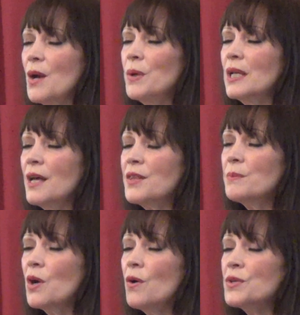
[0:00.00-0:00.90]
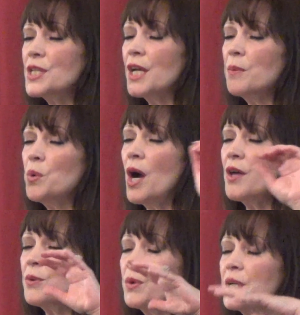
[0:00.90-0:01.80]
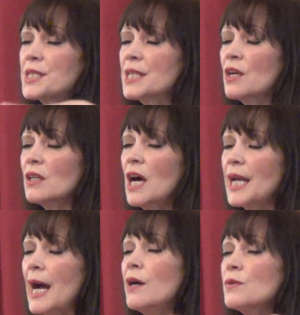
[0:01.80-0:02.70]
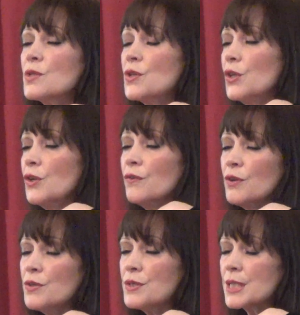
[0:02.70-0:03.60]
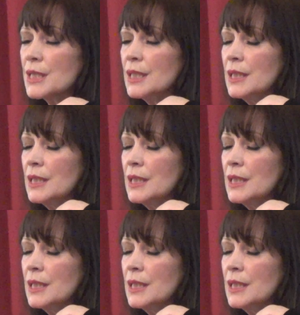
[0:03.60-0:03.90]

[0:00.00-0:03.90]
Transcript: now we let them go and take a breath, and we're going to send our light out to the universe,